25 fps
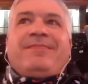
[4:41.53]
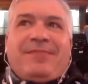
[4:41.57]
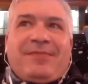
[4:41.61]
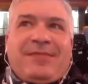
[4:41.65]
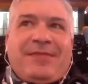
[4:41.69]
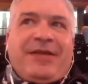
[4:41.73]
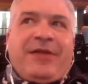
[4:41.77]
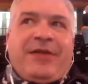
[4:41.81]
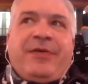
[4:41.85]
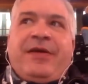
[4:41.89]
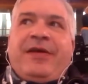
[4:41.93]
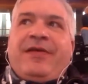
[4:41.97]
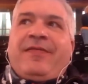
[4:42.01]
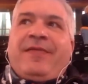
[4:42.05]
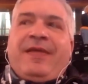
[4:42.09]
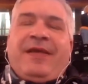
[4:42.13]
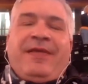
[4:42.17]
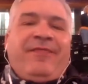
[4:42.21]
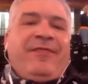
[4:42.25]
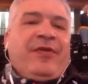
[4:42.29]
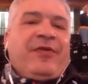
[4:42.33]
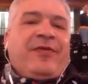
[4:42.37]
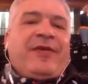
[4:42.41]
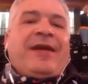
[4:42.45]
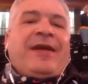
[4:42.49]
you know, he
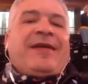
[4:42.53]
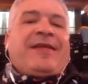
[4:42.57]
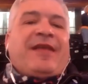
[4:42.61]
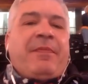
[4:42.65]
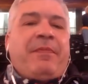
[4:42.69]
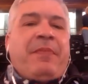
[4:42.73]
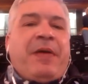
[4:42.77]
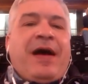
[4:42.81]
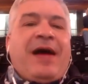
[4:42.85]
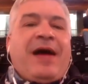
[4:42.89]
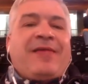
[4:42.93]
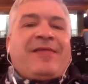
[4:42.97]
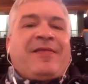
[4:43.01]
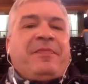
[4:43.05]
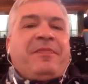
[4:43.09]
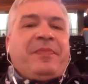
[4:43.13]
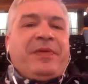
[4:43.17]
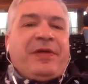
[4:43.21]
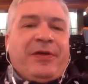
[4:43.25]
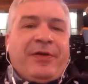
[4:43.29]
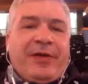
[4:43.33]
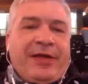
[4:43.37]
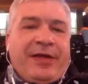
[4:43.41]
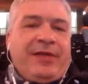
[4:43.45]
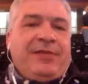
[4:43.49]
feels like it's a
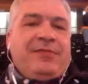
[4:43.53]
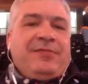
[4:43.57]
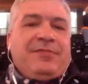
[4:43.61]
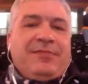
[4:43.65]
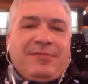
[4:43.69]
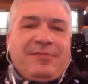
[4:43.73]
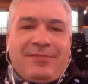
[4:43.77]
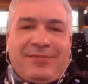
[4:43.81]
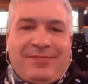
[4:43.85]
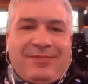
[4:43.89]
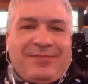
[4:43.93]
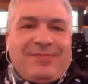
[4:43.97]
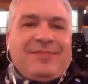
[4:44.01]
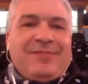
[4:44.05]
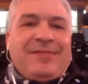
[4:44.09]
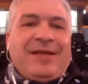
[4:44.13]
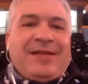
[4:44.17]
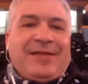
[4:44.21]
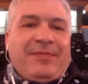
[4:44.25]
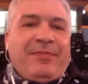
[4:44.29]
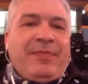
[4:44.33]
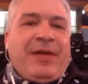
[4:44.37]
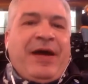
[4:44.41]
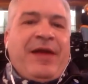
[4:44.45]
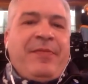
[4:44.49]
possibility that
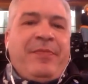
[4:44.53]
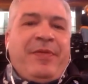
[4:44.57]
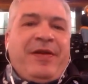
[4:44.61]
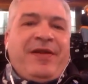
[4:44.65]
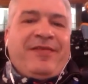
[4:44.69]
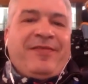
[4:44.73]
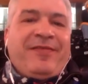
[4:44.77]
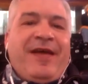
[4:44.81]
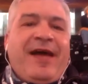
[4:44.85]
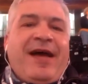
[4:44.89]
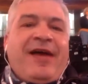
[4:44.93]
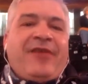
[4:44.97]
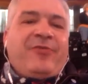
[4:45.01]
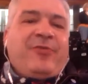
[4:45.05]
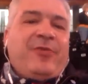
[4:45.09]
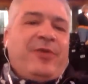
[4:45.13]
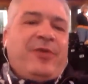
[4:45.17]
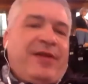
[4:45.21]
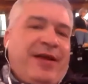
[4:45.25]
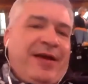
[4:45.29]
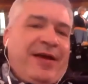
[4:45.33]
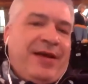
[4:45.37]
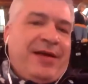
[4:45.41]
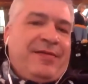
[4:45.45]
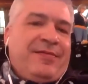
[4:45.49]
might have been his last
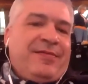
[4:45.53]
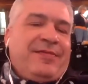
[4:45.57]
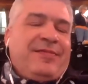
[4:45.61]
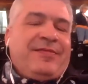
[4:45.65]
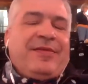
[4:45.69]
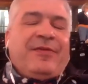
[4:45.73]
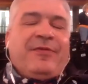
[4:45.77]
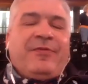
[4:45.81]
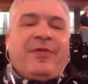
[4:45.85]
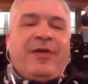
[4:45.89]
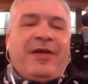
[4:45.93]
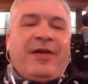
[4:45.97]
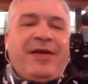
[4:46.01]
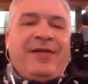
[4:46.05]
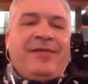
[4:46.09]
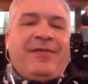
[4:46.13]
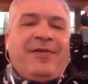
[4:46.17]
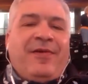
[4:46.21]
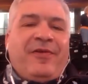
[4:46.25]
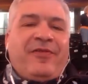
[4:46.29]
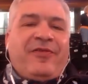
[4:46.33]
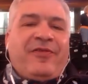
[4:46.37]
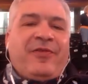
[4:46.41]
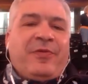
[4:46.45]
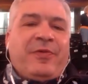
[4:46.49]
one, and
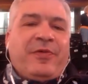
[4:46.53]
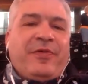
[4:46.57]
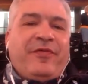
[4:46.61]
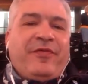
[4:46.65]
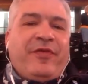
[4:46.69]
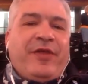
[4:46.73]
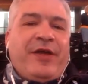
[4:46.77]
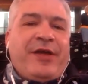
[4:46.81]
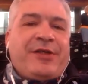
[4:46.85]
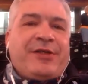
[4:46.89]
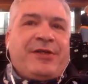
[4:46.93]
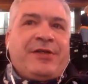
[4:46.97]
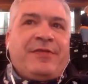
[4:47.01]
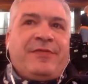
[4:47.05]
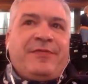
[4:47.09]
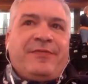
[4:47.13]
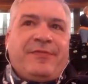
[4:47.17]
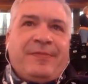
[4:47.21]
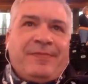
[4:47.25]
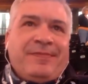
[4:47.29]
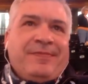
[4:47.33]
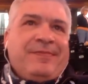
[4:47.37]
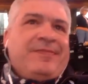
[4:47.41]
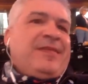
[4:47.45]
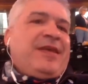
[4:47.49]
also a reflection of,
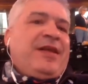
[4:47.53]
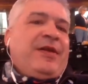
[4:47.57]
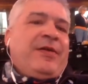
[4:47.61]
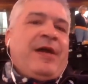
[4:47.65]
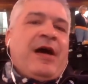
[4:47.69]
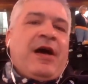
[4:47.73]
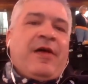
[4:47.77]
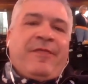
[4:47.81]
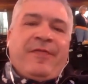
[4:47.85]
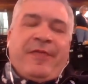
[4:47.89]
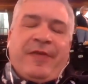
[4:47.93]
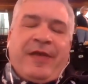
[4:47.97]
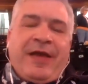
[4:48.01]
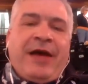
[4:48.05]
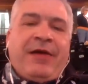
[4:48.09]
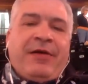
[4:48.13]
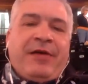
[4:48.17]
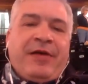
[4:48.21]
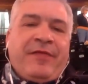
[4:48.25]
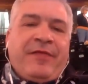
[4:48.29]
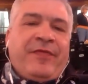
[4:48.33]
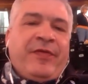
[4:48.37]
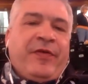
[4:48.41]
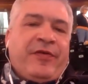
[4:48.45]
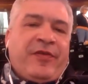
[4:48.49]
you know, how
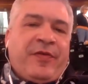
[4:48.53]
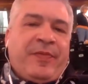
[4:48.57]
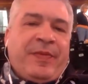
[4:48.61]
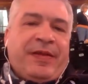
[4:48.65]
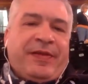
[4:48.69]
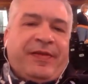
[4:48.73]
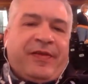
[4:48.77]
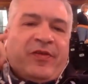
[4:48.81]
he feels about